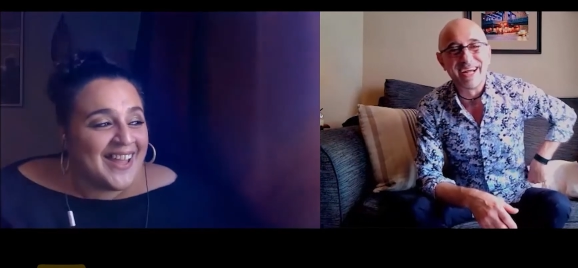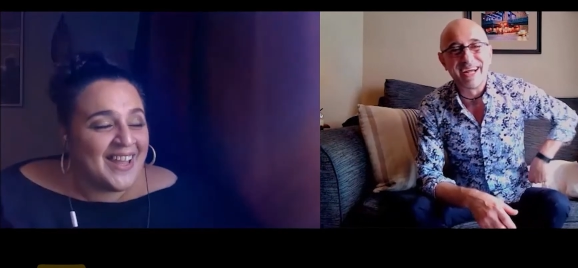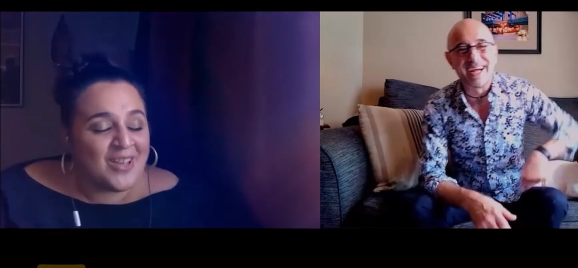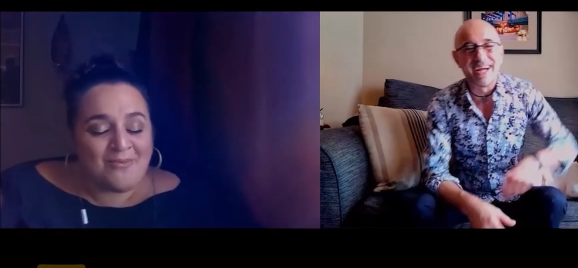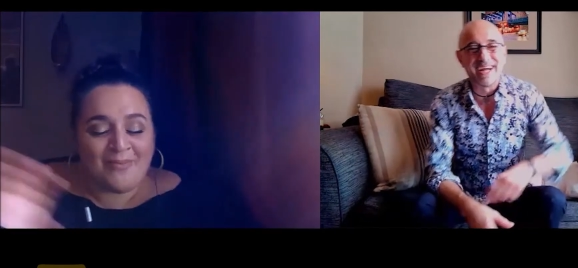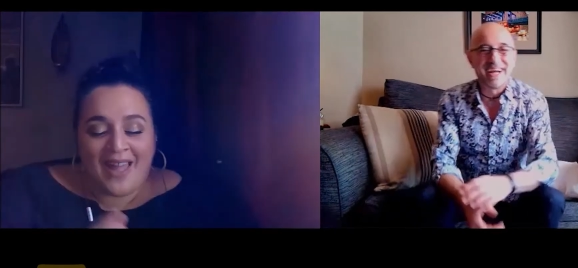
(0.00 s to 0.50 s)

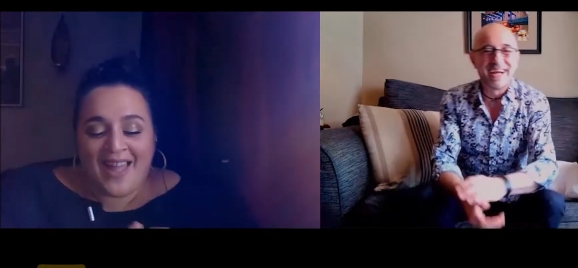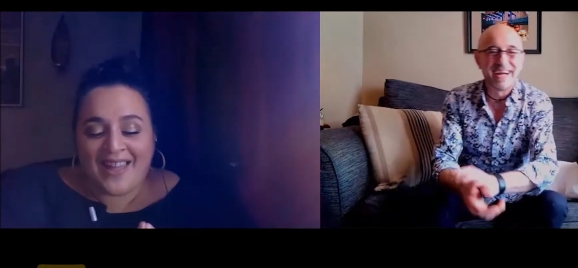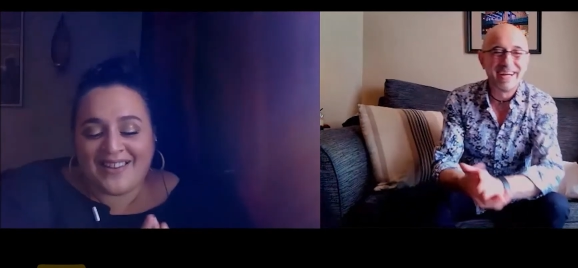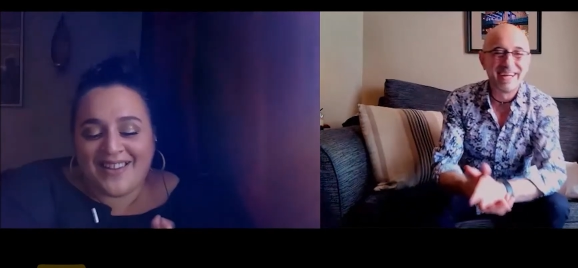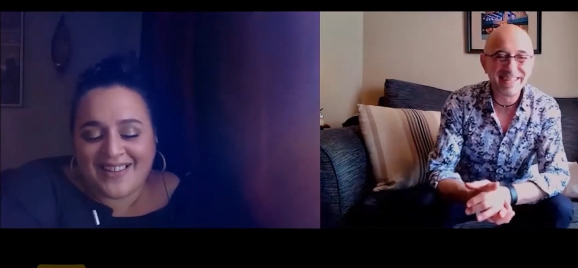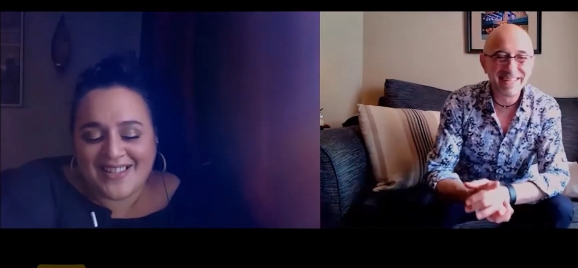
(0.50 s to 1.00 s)
Speaker 1: him
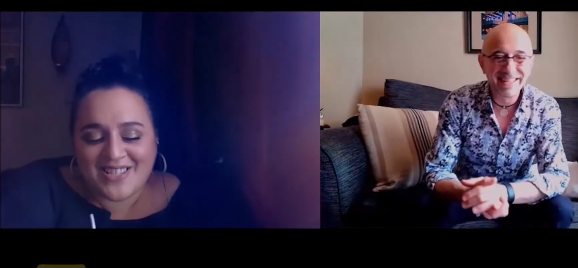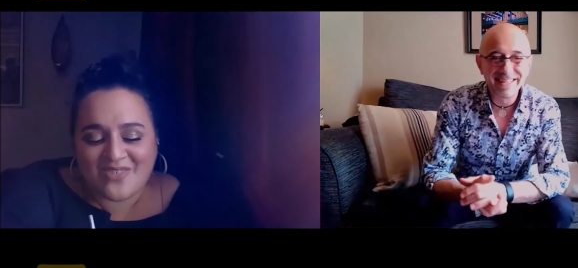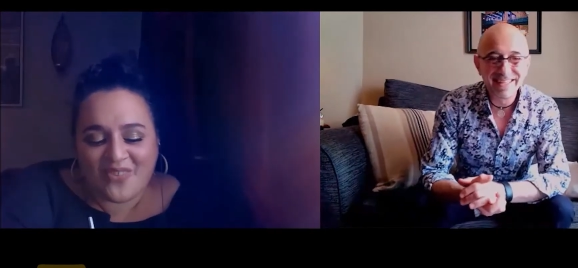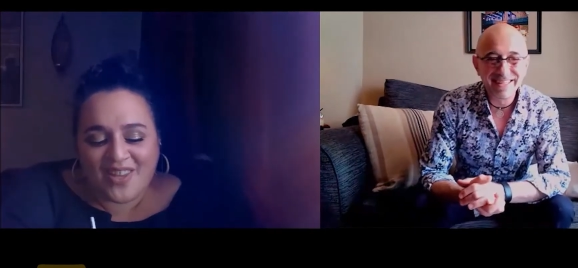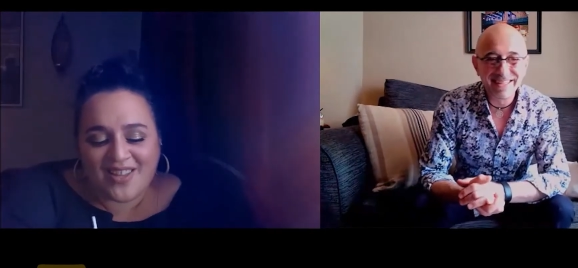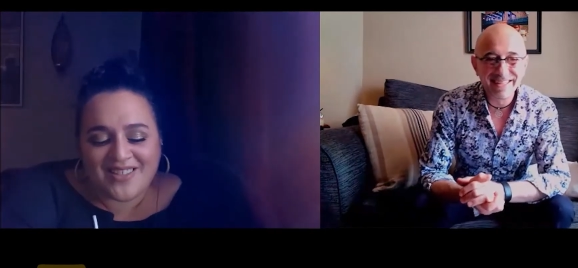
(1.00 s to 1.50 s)
and uh, his
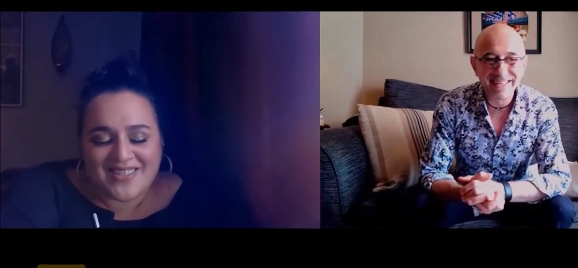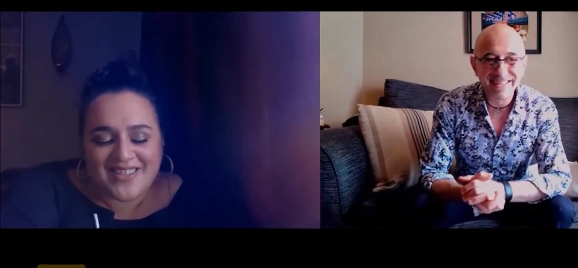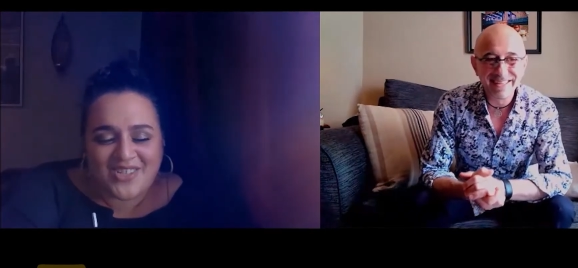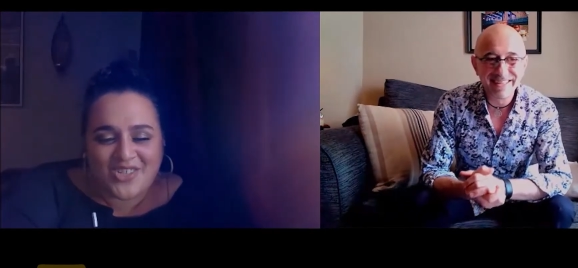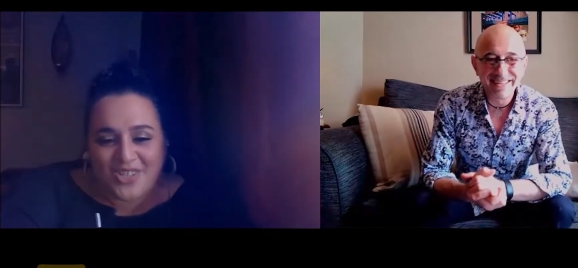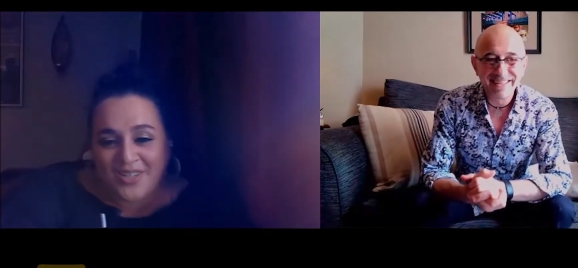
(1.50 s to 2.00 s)

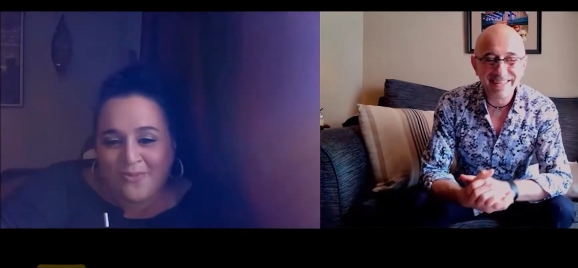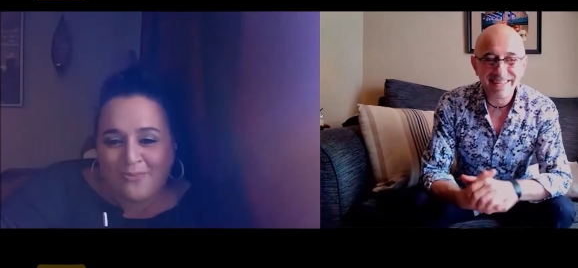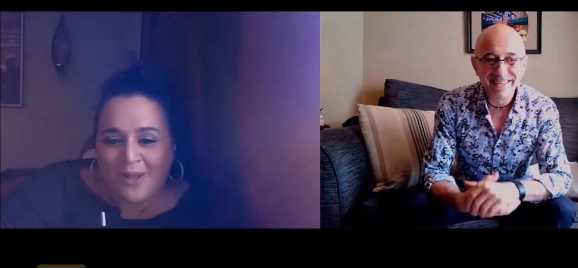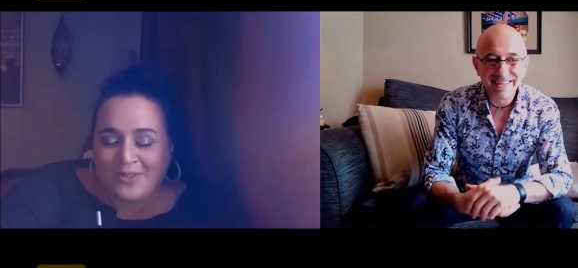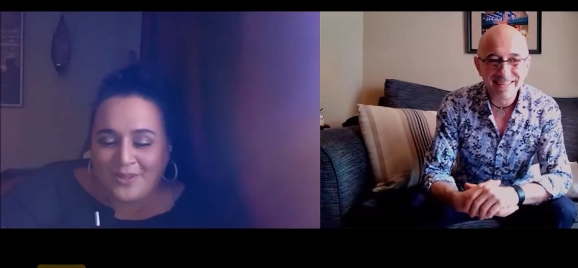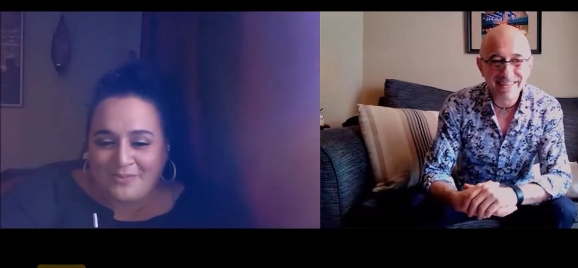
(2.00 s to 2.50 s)
fiance, Gina.
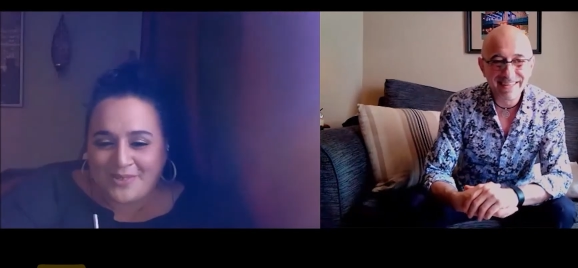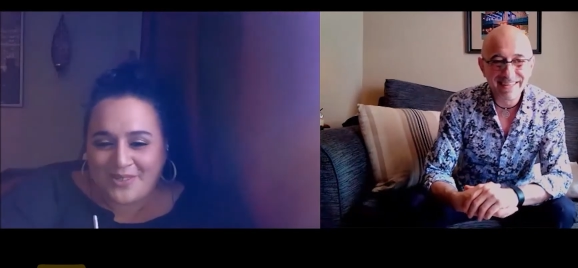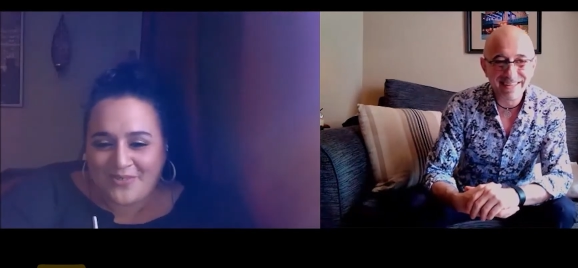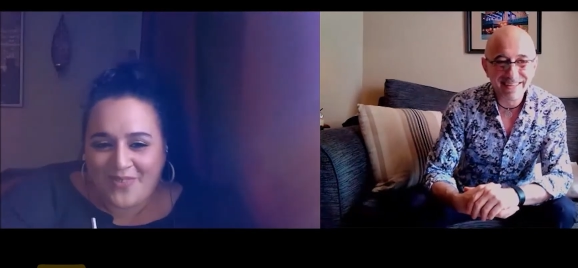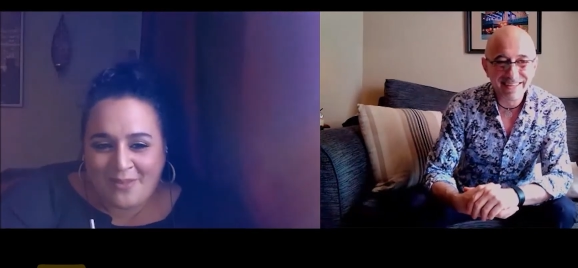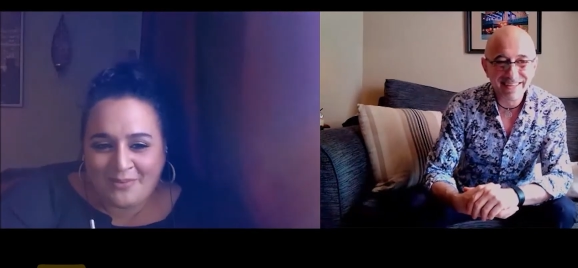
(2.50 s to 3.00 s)
Welcome to
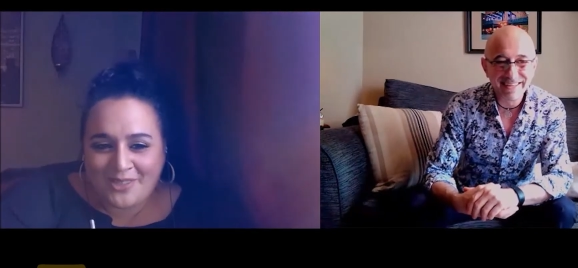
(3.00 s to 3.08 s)
the family,